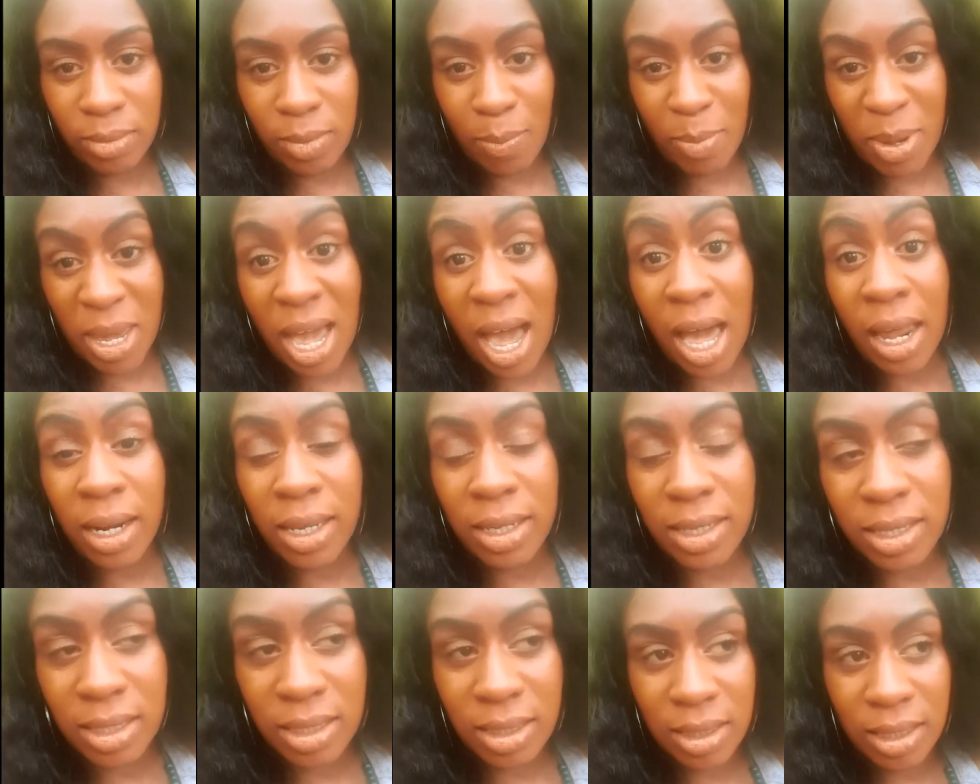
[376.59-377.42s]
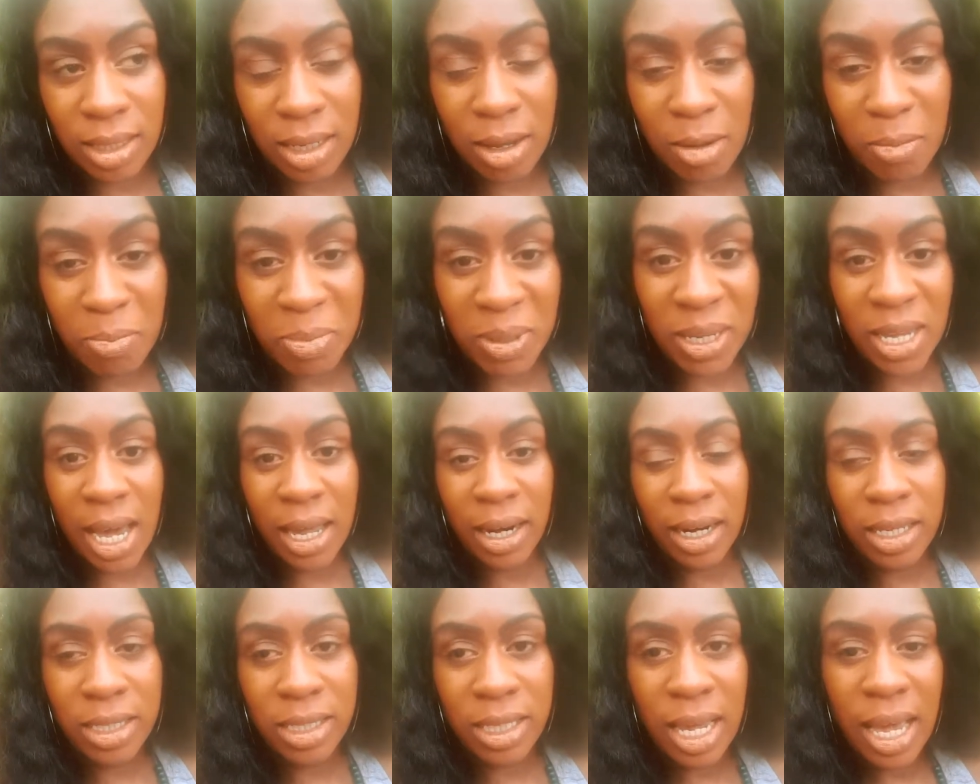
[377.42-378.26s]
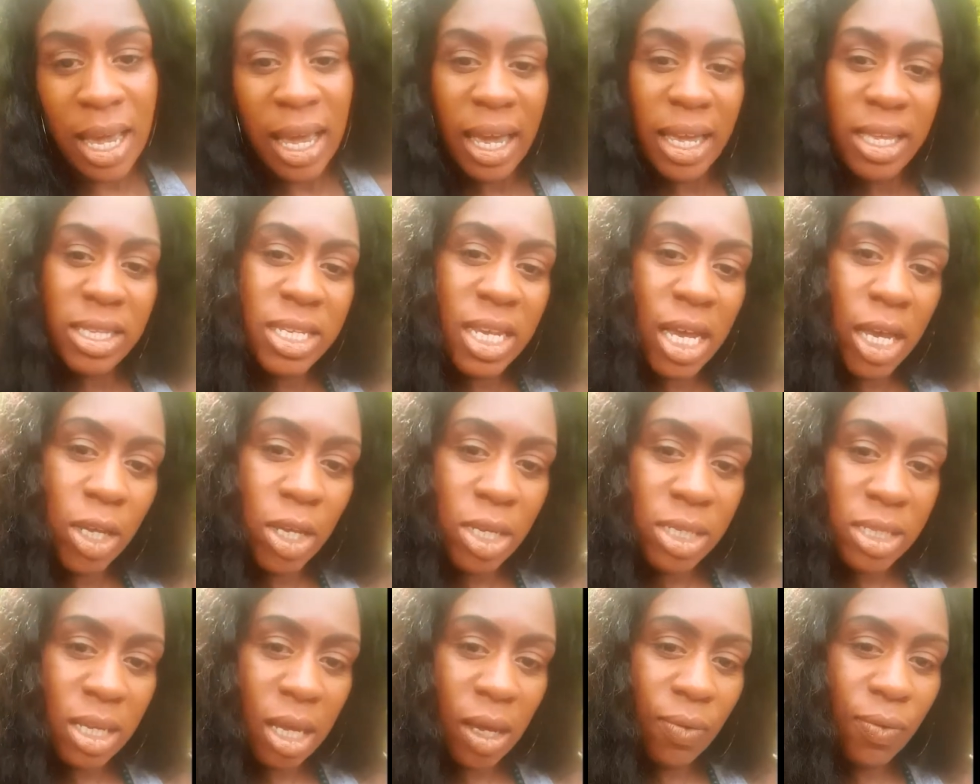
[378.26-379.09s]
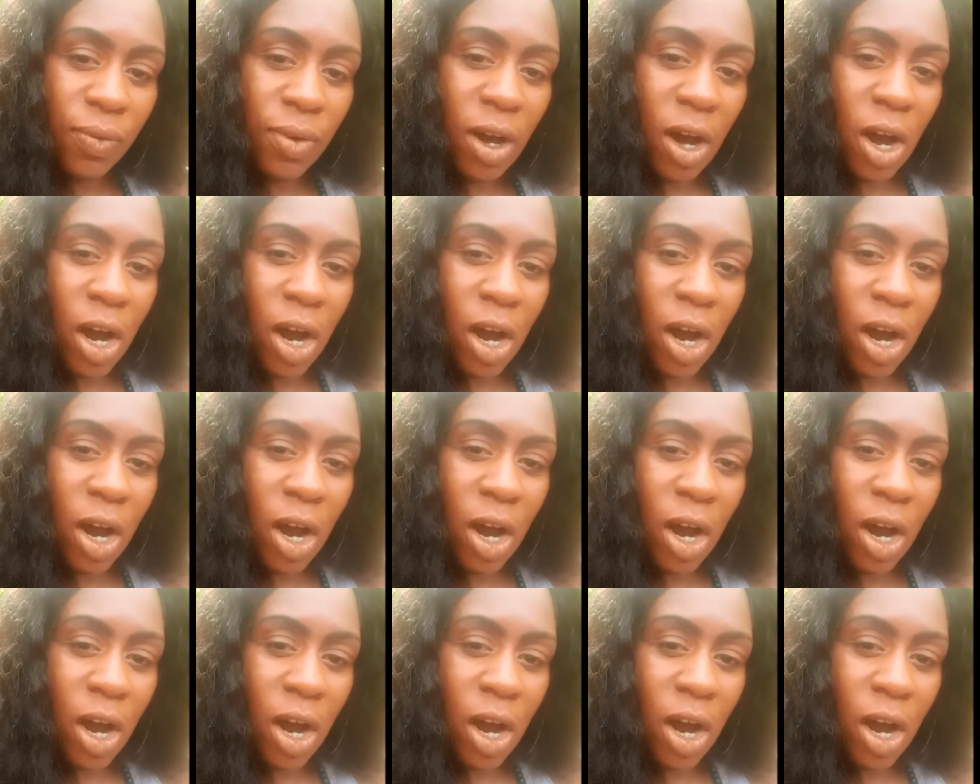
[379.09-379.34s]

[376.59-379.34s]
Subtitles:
Be honest. Be honest. And tell yourself,